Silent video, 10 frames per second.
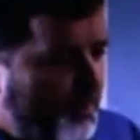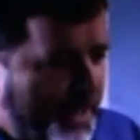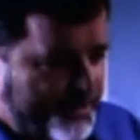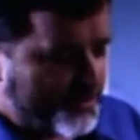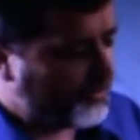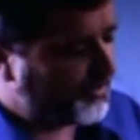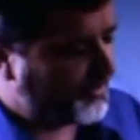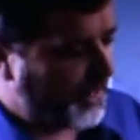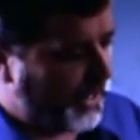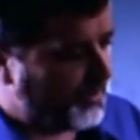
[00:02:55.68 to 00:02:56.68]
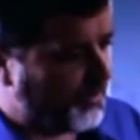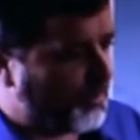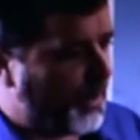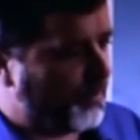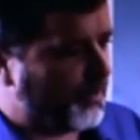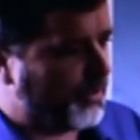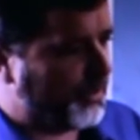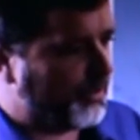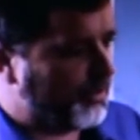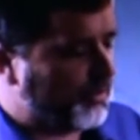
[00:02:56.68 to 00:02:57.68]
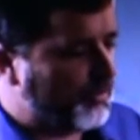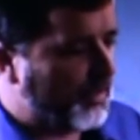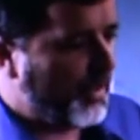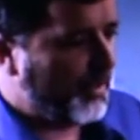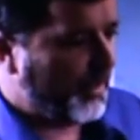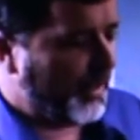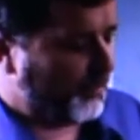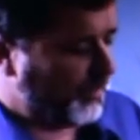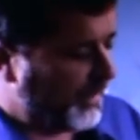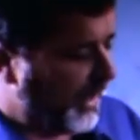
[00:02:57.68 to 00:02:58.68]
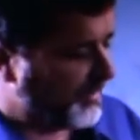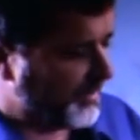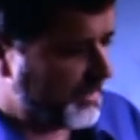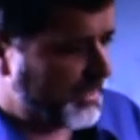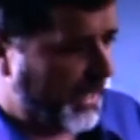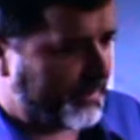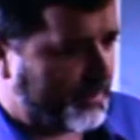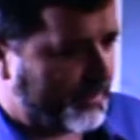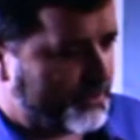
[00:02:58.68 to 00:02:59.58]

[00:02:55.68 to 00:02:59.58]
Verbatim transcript: Capacitor is exactly the right word to use. It relies on static